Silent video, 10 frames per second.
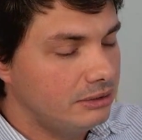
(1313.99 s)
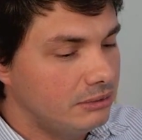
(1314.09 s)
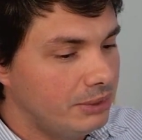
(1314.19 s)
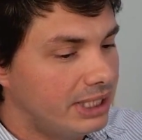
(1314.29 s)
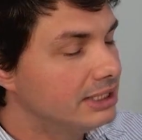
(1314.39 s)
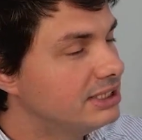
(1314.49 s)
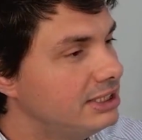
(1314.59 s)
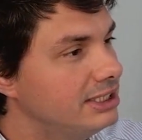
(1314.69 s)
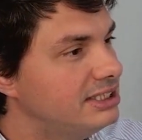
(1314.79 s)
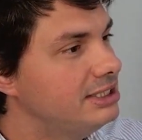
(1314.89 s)
We can see
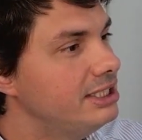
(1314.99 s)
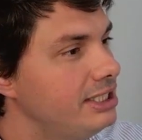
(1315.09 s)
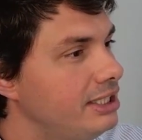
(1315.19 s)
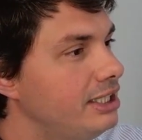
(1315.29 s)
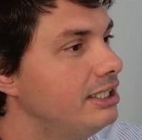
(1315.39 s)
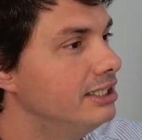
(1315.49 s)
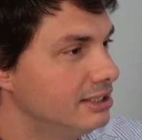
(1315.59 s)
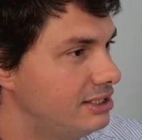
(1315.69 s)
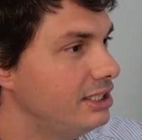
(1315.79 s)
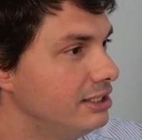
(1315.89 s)
the CDE
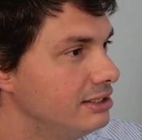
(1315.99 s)
disease.